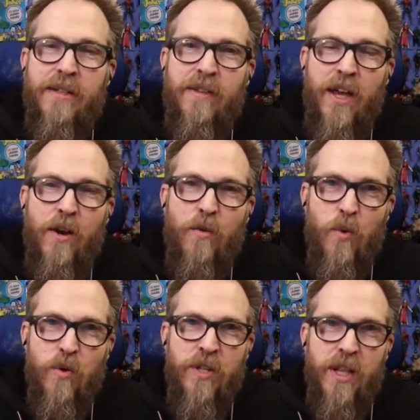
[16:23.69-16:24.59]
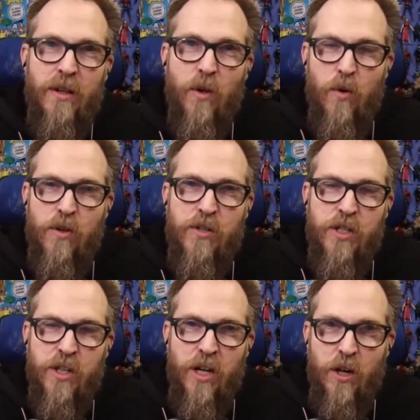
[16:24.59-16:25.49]
they are worried that lore is
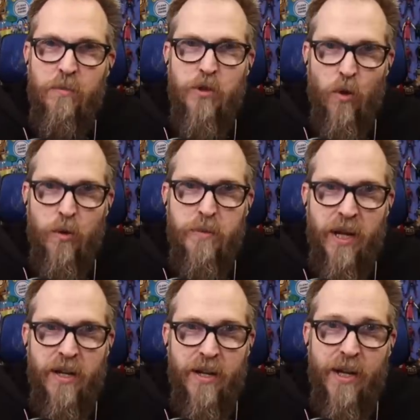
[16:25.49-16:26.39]
just going to absorb data.